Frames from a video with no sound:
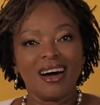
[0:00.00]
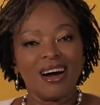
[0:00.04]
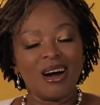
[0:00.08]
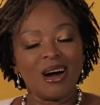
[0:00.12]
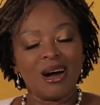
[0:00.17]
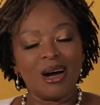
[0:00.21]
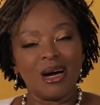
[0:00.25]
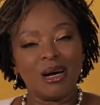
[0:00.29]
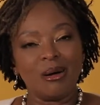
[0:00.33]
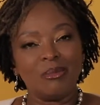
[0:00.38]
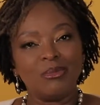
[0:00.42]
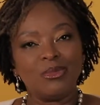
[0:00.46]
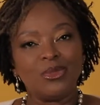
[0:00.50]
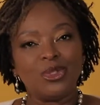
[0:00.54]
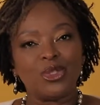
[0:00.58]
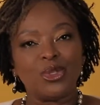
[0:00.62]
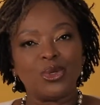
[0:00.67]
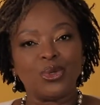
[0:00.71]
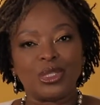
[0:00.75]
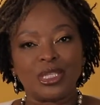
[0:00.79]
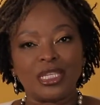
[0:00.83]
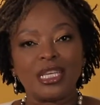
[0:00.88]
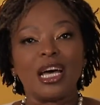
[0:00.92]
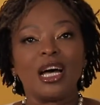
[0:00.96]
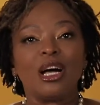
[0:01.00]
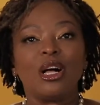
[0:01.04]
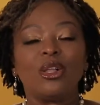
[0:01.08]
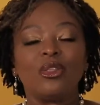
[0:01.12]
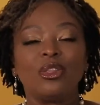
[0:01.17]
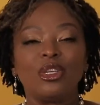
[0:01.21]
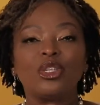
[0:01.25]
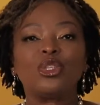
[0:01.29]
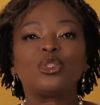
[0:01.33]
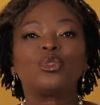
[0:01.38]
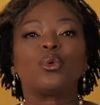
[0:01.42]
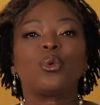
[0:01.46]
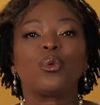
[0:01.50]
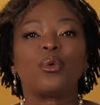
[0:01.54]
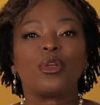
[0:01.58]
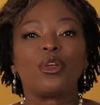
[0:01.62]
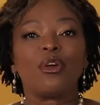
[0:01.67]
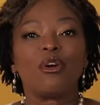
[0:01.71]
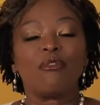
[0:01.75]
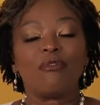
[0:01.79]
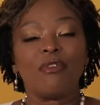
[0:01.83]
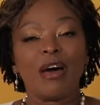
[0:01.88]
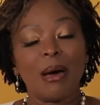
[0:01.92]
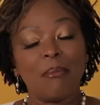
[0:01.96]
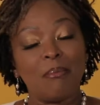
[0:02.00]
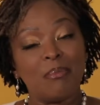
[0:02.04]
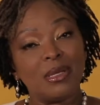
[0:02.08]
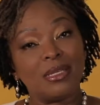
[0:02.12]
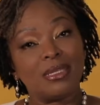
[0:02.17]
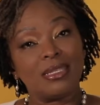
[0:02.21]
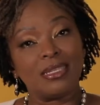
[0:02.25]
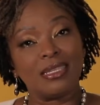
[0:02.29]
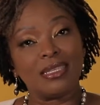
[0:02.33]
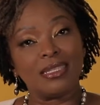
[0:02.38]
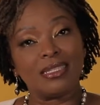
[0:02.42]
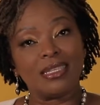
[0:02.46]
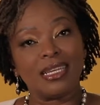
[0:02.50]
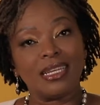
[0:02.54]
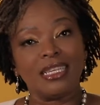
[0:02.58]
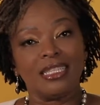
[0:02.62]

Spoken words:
to tell the story of that business.